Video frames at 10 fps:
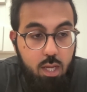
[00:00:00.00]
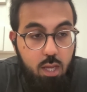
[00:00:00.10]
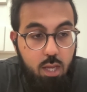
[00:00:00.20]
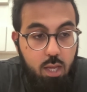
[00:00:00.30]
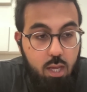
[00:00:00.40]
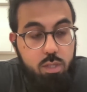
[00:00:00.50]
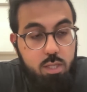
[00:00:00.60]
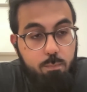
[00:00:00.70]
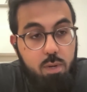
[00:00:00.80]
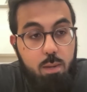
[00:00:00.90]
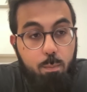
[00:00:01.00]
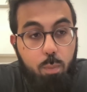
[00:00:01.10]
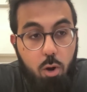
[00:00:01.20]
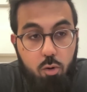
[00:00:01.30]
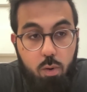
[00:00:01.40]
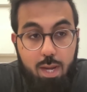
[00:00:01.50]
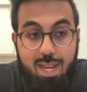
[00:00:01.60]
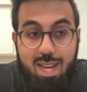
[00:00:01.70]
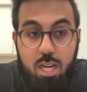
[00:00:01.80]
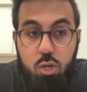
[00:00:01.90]
If you are simply
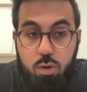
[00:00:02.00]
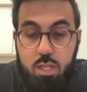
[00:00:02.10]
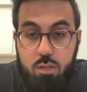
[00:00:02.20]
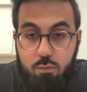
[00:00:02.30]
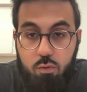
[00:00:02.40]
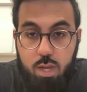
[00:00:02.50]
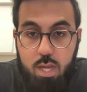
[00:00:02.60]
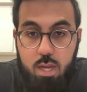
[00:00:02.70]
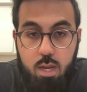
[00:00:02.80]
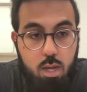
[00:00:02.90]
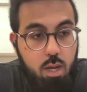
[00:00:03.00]
borrowing interest free